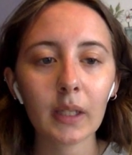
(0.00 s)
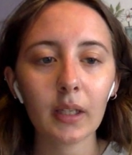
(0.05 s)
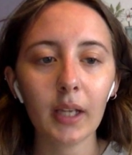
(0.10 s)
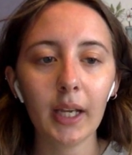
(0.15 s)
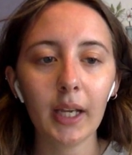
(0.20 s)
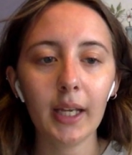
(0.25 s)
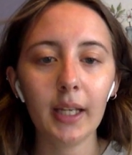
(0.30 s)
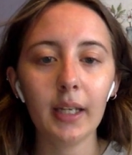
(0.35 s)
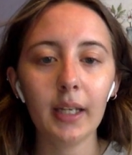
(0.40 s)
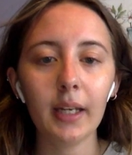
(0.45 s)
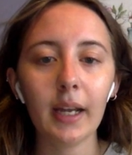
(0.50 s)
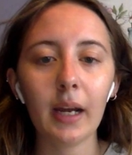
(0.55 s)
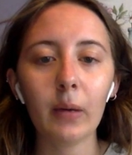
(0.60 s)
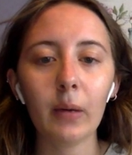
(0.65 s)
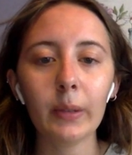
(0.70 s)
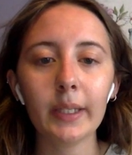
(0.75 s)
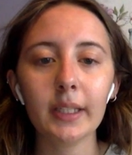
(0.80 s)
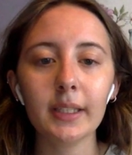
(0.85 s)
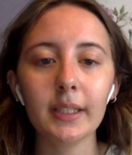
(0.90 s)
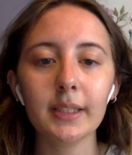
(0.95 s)
and how
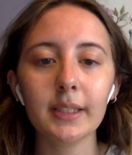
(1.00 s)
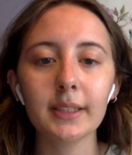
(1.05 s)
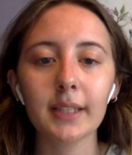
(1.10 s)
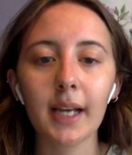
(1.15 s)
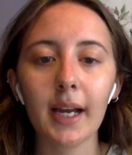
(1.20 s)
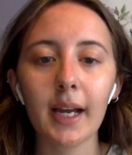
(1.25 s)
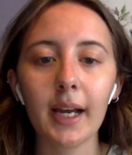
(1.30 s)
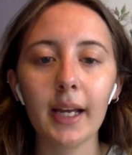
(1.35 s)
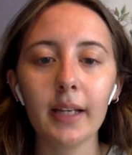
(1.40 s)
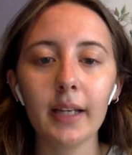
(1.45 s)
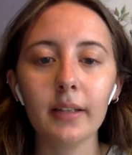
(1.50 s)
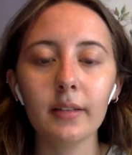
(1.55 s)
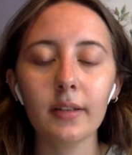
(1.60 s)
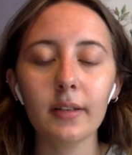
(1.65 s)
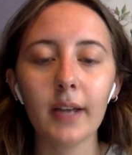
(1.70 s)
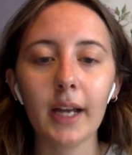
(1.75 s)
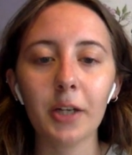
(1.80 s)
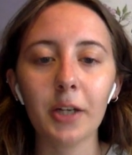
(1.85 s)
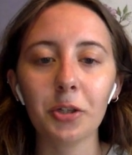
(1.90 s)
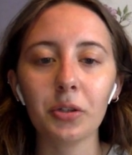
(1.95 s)
we can decide
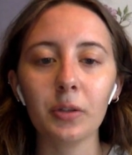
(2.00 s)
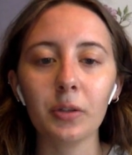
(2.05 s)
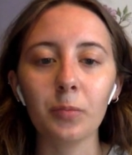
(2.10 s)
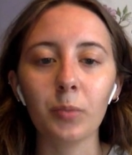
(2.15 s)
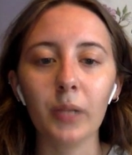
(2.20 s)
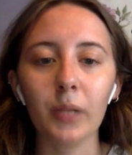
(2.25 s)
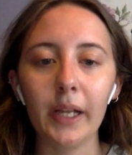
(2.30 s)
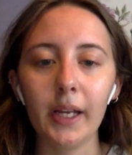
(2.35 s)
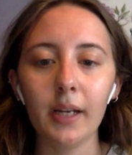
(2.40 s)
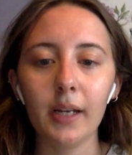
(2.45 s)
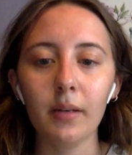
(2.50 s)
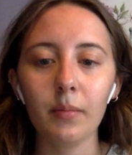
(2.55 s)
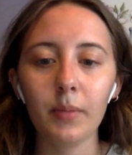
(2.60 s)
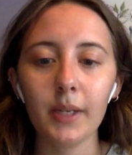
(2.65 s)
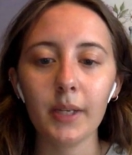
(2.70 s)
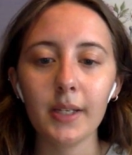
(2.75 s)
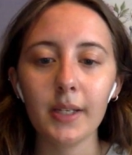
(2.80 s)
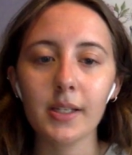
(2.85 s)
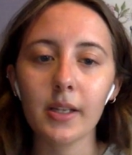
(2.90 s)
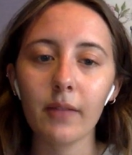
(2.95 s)
to actually plan and
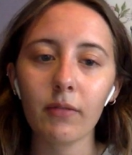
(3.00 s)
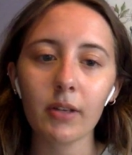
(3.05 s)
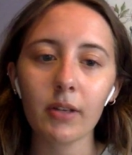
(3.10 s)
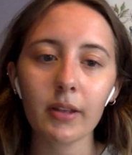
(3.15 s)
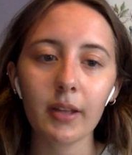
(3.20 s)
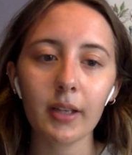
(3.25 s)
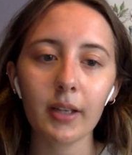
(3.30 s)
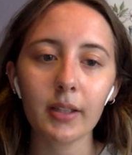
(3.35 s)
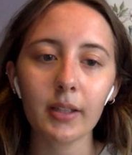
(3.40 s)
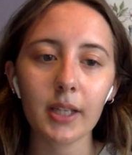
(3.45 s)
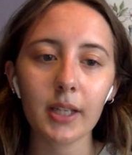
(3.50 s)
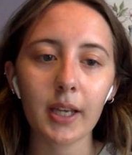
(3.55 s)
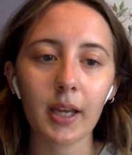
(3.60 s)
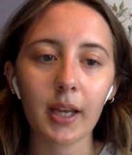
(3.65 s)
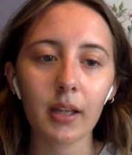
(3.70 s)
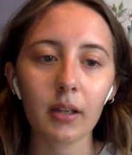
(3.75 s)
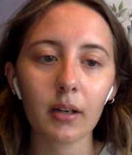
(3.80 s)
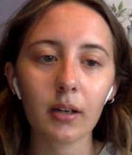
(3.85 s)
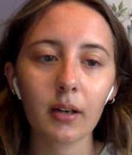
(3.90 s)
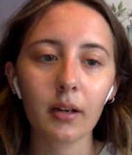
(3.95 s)
piece everything
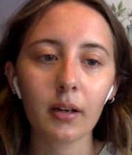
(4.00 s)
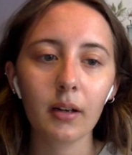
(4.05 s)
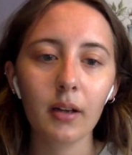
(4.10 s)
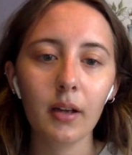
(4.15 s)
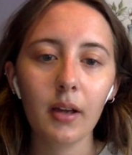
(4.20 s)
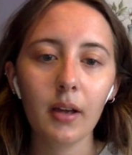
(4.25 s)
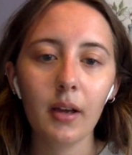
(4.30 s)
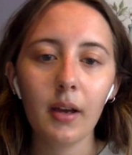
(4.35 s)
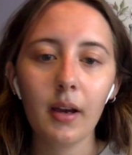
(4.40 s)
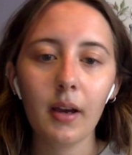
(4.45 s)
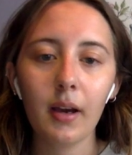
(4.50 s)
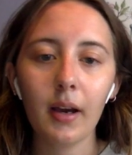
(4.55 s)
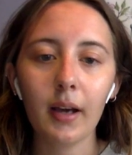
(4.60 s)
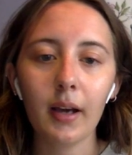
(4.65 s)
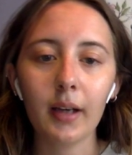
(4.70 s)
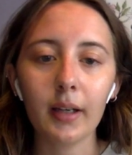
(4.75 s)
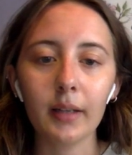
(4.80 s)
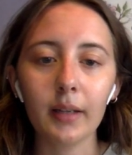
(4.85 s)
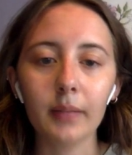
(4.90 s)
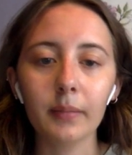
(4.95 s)
together.
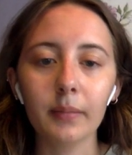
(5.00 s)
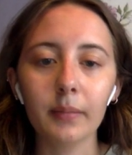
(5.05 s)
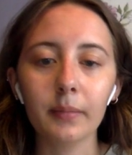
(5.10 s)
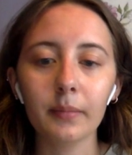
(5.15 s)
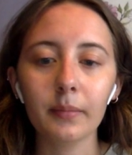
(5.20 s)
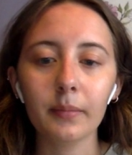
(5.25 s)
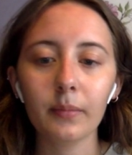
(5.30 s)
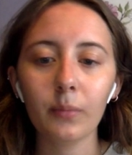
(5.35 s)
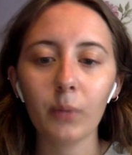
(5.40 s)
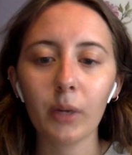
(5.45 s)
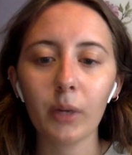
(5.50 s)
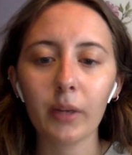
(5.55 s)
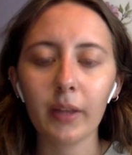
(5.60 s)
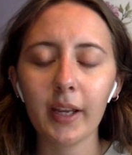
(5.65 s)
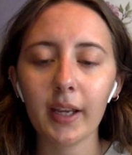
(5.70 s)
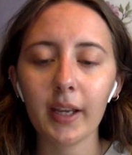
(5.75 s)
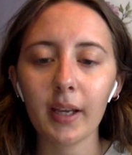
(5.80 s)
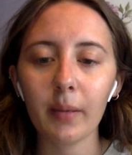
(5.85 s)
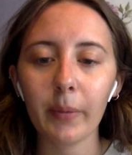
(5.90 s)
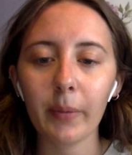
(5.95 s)
We're
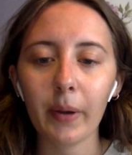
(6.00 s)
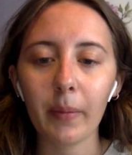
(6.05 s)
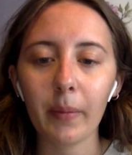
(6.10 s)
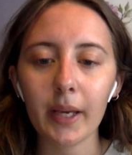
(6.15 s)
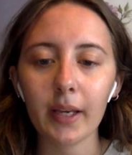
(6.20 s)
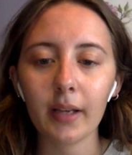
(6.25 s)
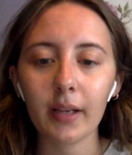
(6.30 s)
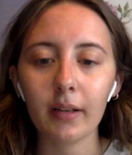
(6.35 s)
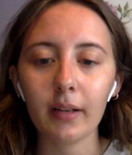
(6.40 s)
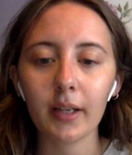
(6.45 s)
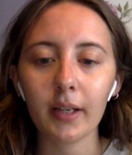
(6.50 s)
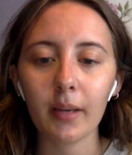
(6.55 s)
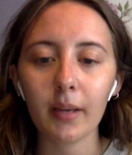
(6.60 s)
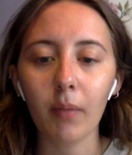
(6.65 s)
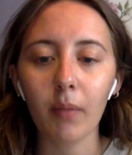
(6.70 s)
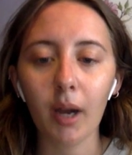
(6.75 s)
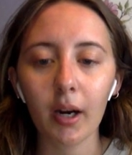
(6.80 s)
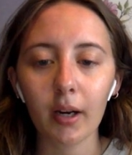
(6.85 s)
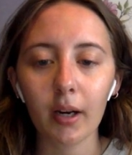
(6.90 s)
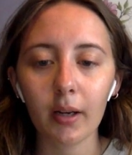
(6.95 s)
thinking about making like a
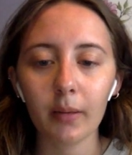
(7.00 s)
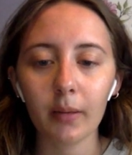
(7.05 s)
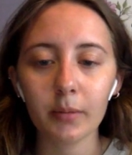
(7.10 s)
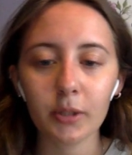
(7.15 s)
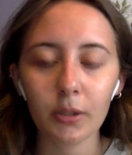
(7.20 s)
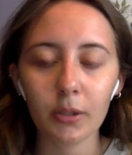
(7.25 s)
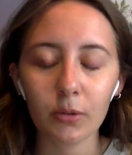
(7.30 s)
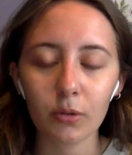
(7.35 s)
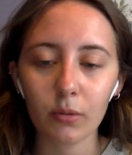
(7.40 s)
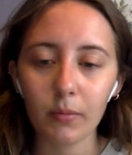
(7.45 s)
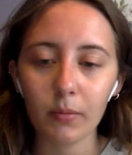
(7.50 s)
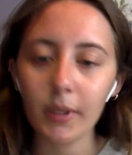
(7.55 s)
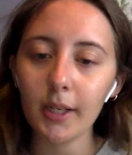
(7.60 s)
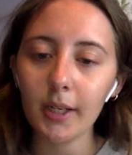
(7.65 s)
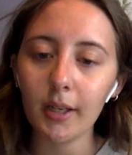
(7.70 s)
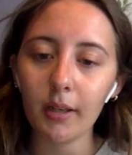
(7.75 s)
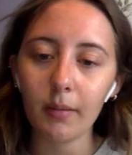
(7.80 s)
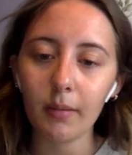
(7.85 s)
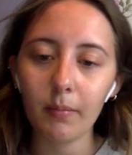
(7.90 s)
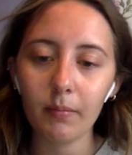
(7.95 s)
mock-up social
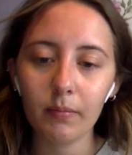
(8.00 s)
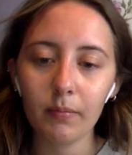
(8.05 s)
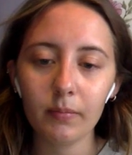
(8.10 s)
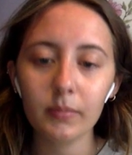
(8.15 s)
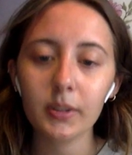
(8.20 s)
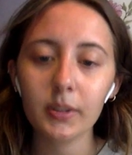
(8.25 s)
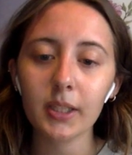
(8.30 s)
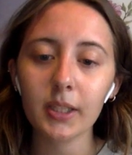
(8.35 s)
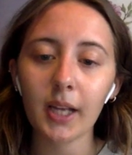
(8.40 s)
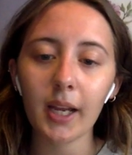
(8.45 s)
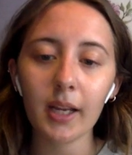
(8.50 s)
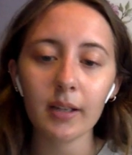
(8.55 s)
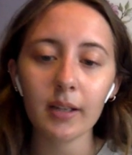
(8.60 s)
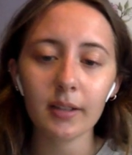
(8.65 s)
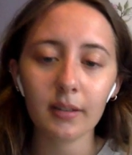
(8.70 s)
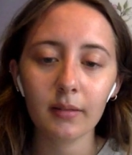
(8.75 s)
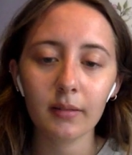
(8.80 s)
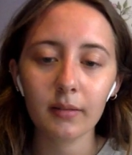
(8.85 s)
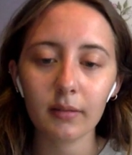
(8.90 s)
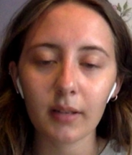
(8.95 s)
media site,
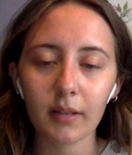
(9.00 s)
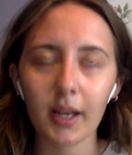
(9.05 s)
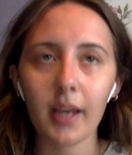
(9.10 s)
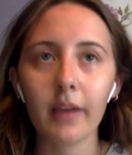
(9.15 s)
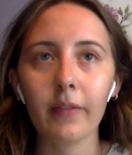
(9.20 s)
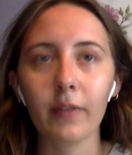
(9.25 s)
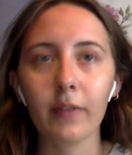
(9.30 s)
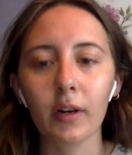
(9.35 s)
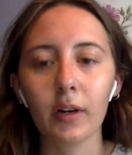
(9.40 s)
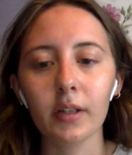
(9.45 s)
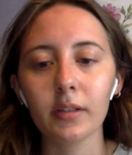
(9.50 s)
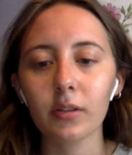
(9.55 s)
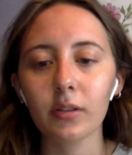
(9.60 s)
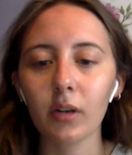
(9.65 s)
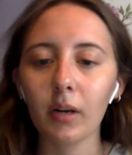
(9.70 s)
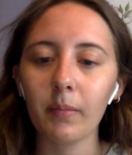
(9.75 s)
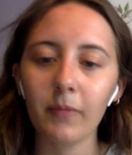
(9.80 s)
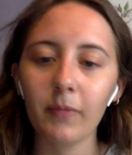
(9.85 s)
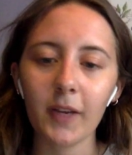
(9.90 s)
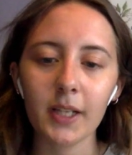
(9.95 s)
like for
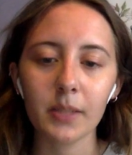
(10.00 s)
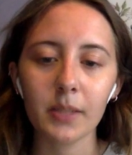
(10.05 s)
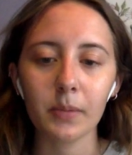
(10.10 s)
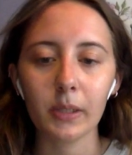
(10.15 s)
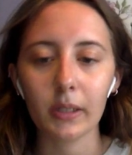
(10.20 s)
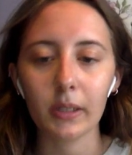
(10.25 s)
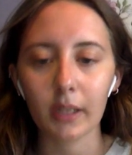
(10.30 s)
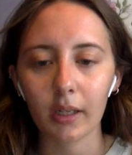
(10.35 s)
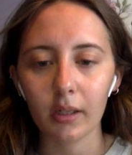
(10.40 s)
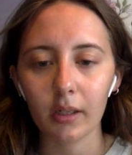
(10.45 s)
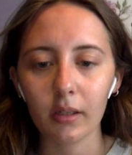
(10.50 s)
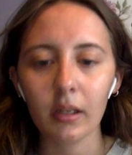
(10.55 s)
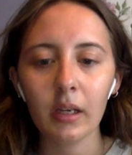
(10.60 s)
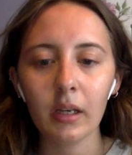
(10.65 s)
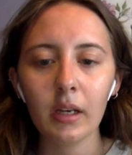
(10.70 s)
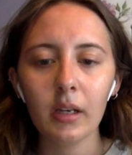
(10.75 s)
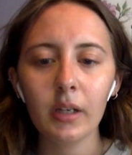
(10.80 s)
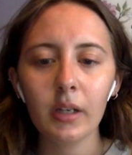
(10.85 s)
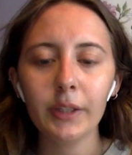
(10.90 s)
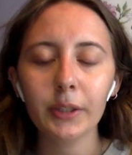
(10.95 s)
Instagram, Facebook, and
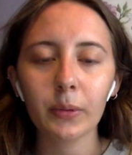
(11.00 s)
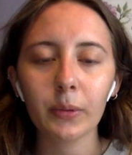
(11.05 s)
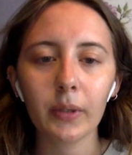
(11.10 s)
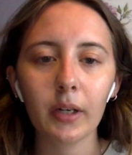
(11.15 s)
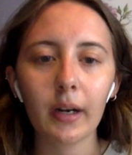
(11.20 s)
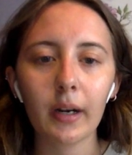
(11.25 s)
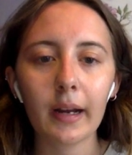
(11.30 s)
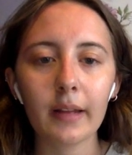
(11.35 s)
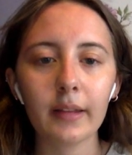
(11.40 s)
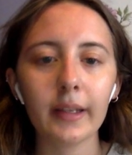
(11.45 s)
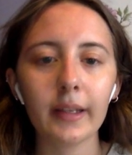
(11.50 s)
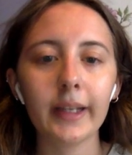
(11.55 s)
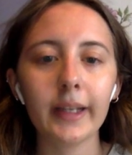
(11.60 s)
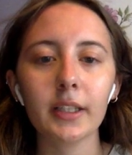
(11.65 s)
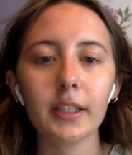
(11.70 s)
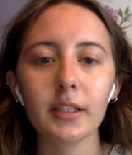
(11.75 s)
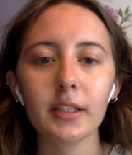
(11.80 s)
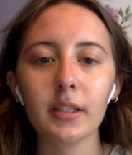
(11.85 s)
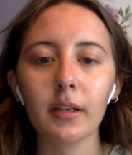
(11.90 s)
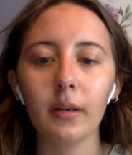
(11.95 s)
Twitter, I
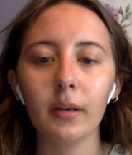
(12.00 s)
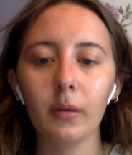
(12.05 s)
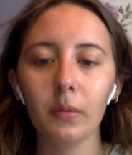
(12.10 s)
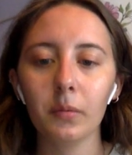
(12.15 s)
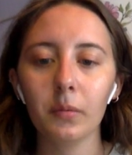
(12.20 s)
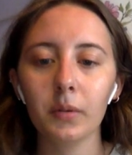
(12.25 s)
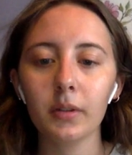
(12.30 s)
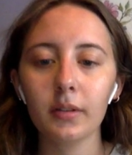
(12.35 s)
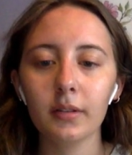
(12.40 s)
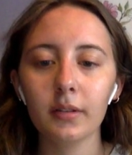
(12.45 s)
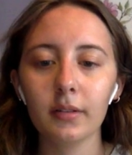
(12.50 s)
think. So,